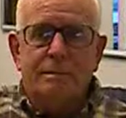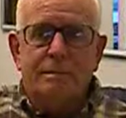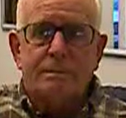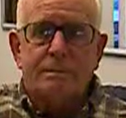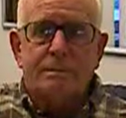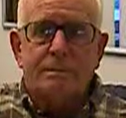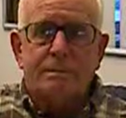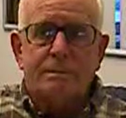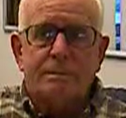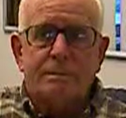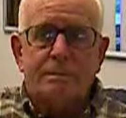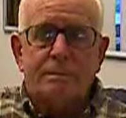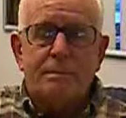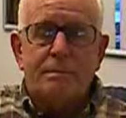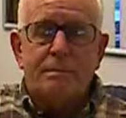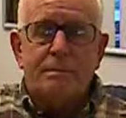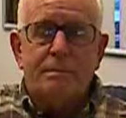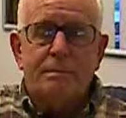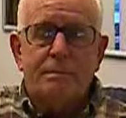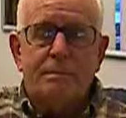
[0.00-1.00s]

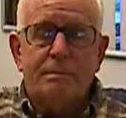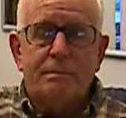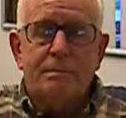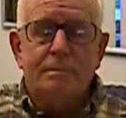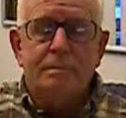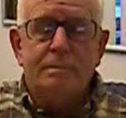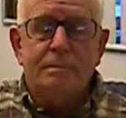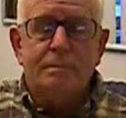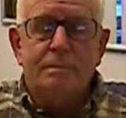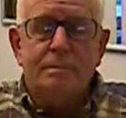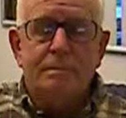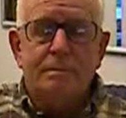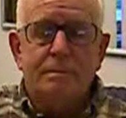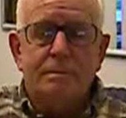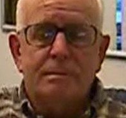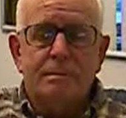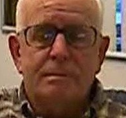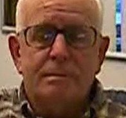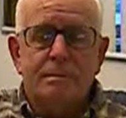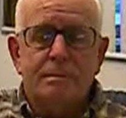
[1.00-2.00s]

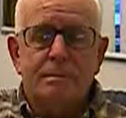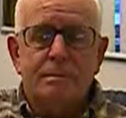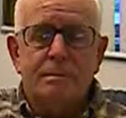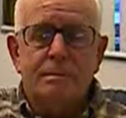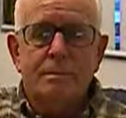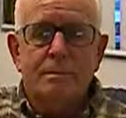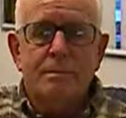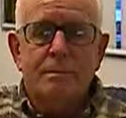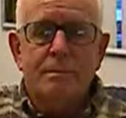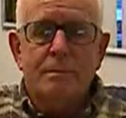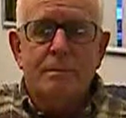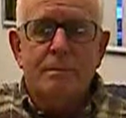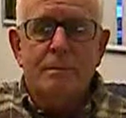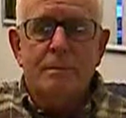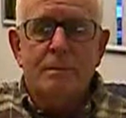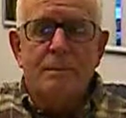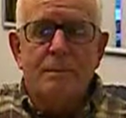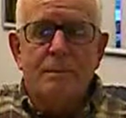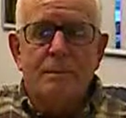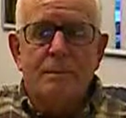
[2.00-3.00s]

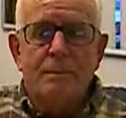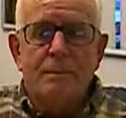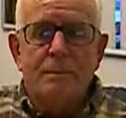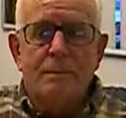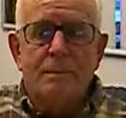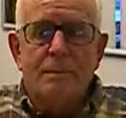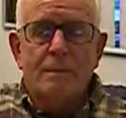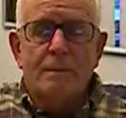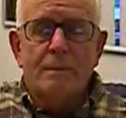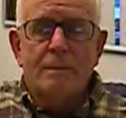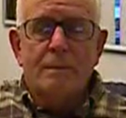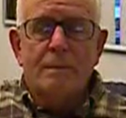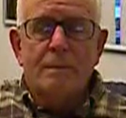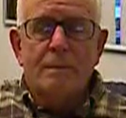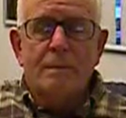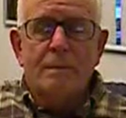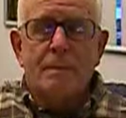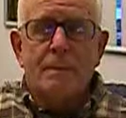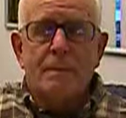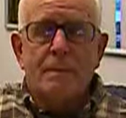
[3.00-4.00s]

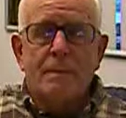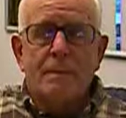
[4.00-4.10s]
Nobody speaks.